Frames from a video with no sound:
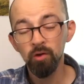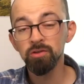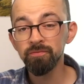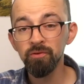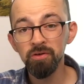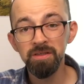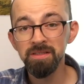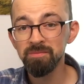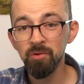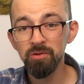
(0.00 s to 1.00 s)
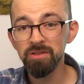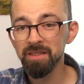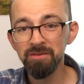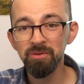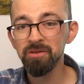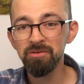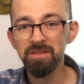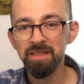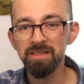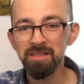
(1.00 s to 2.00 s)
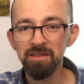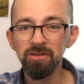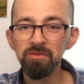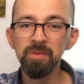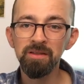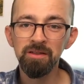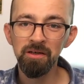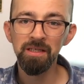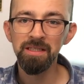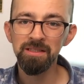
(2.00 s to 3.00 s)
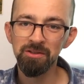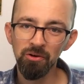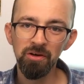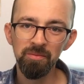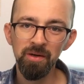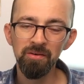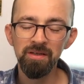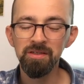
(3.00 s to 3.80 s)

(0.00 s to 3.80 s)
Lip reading: Autofocus modes is one of those things that's a little bit clunky to talk about.